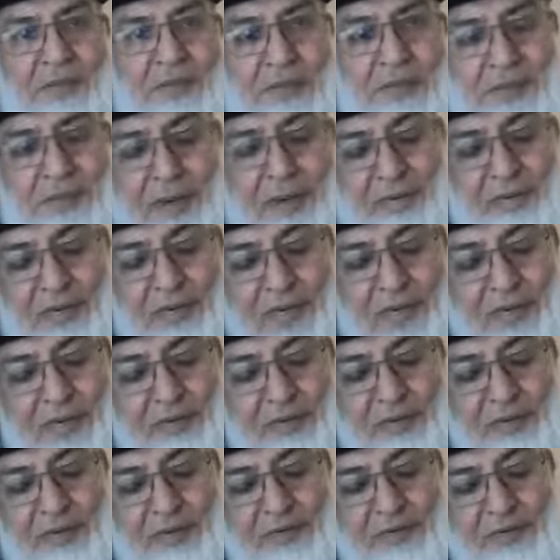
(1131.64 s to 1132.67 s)
the
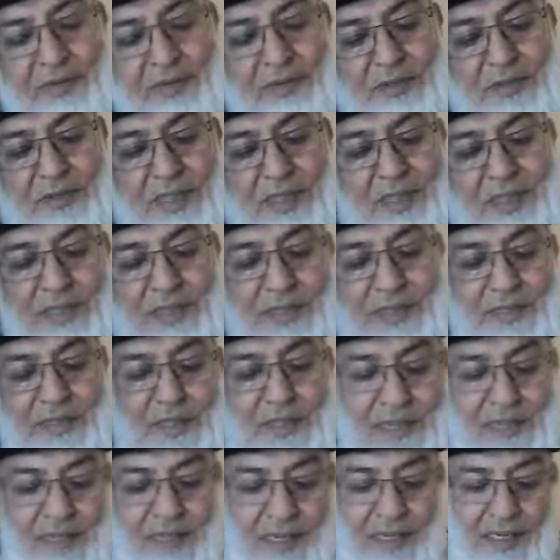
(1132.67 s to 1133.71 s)
memorandum of association
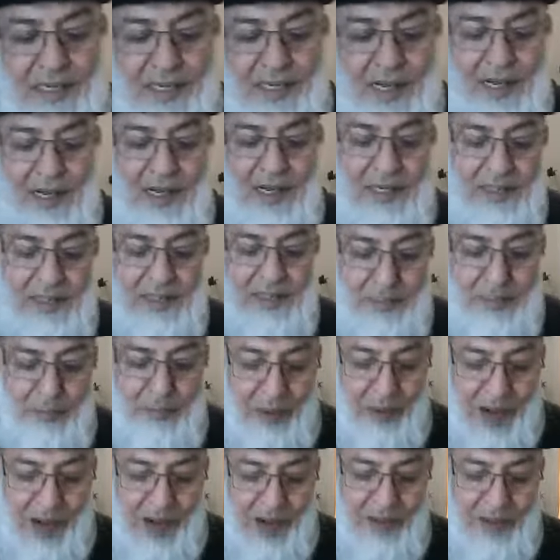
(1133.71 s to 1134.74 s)
is the last
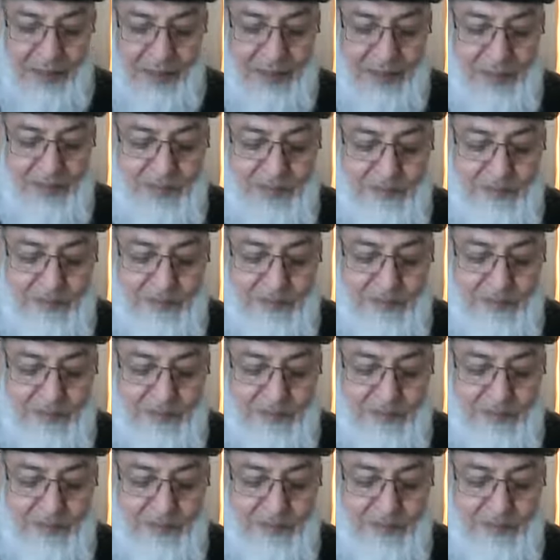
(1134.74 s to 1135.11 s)
part.